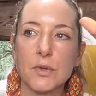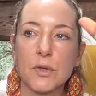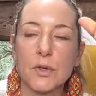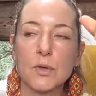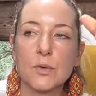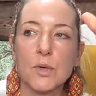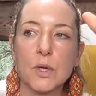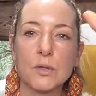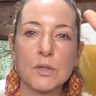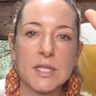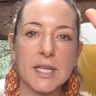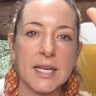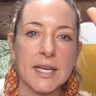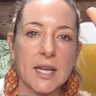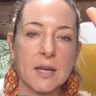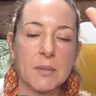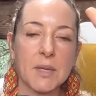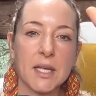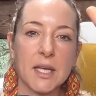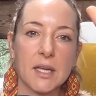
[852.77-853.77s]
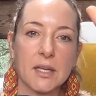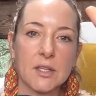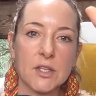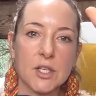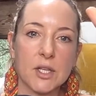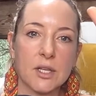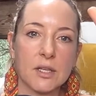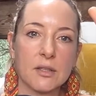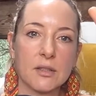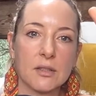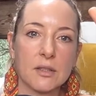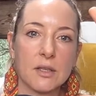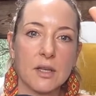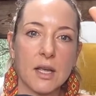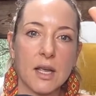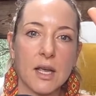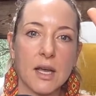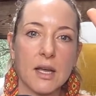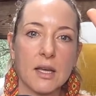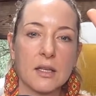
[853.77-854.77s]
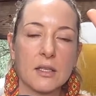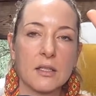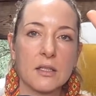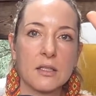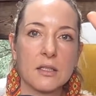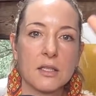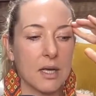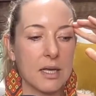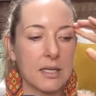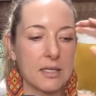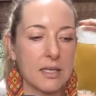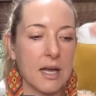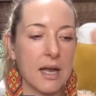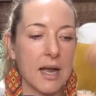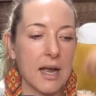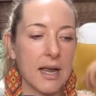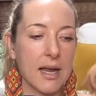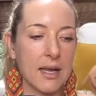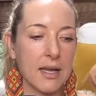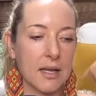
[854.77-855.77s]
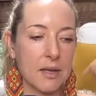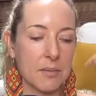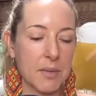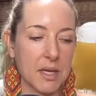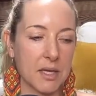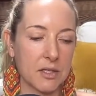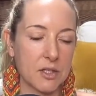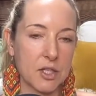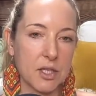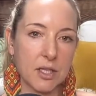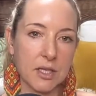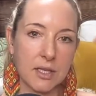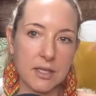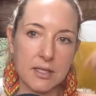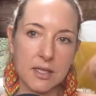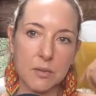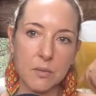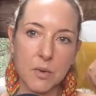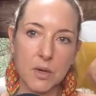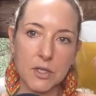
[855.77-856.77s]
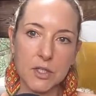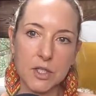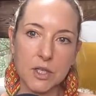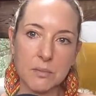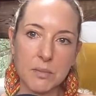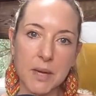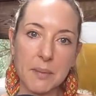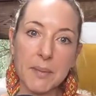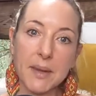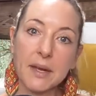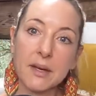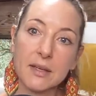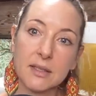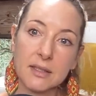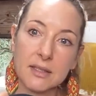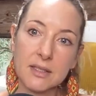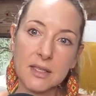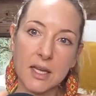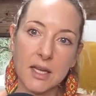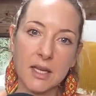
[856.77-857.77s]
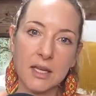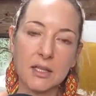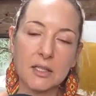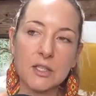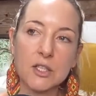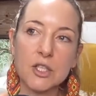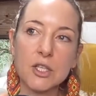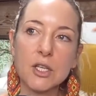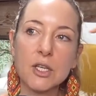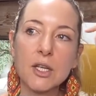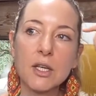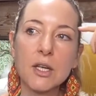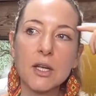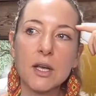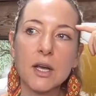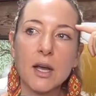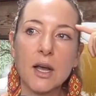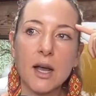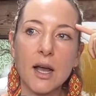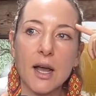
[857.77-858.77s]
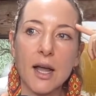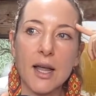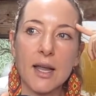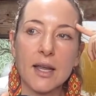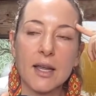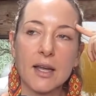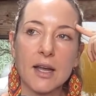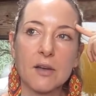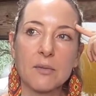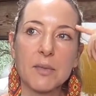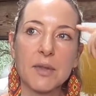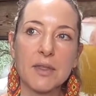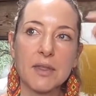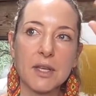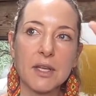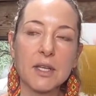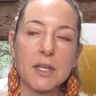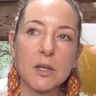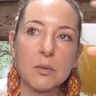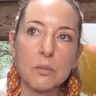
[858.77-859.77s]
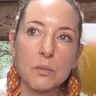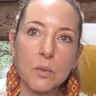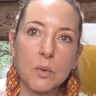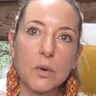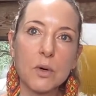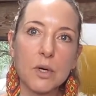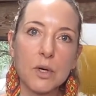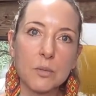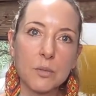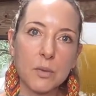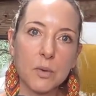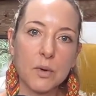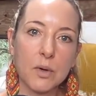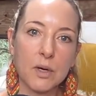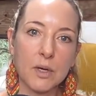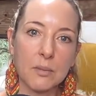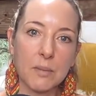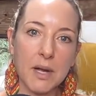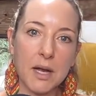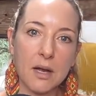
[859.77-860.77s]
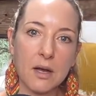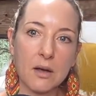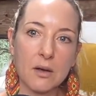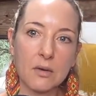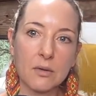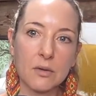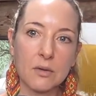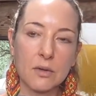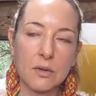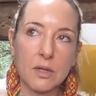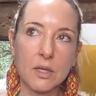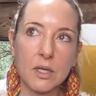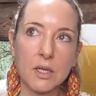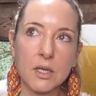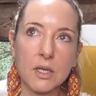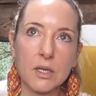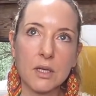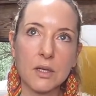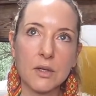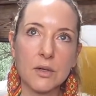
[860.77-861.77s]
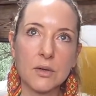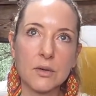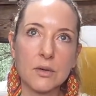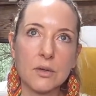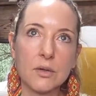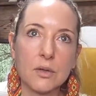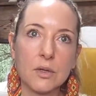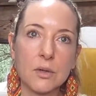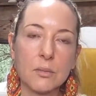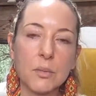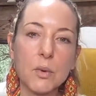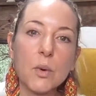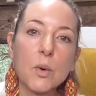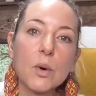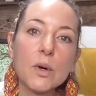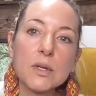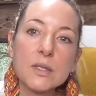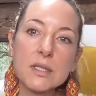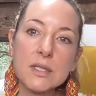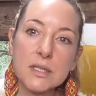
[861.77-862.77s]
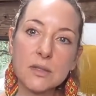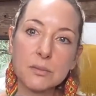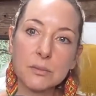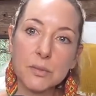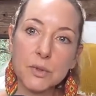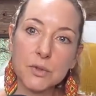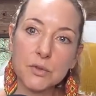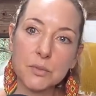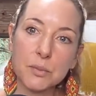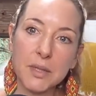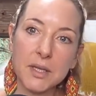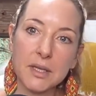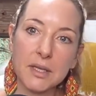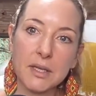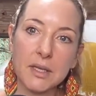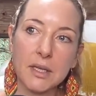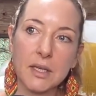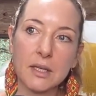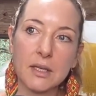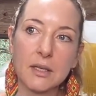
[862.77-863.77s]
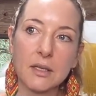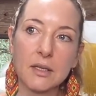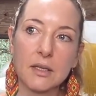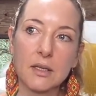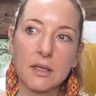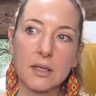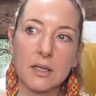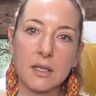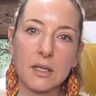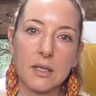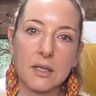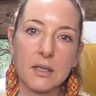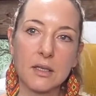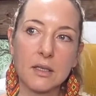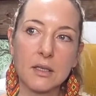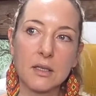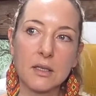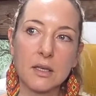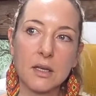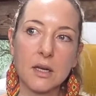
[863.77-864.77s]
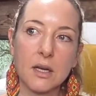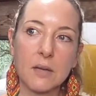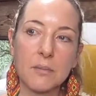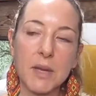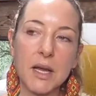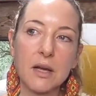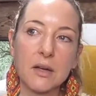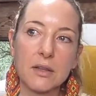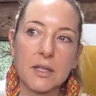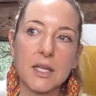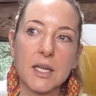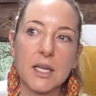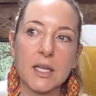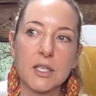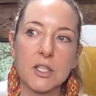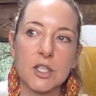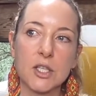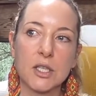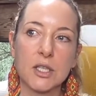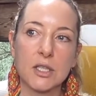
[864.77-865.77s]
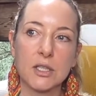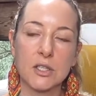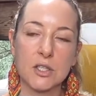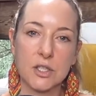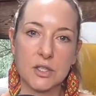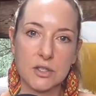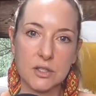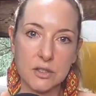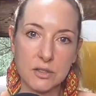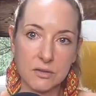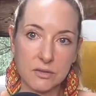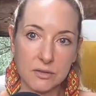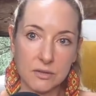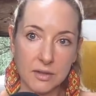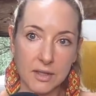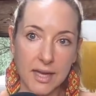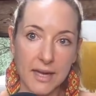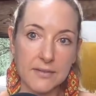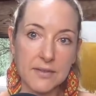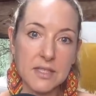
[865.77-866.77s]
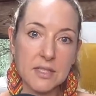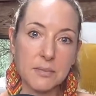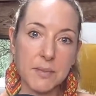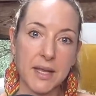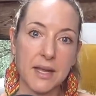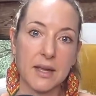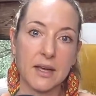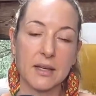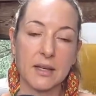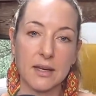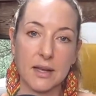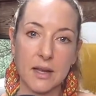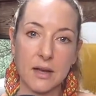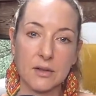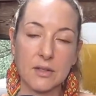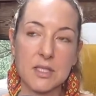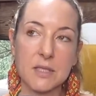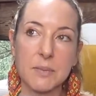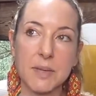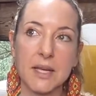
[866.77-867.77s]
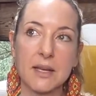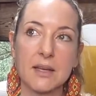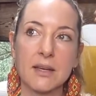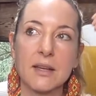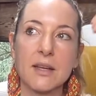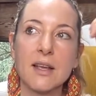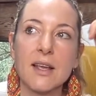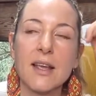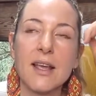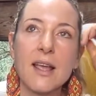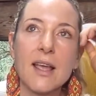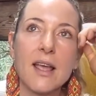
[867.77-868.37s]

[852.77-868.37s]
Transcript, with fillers: you wrote dynamic aging and as i am aging and as i'm watching my parents age i have been thinking more and more about the importance of movement in in um, healthy aging and just lifespan and health span.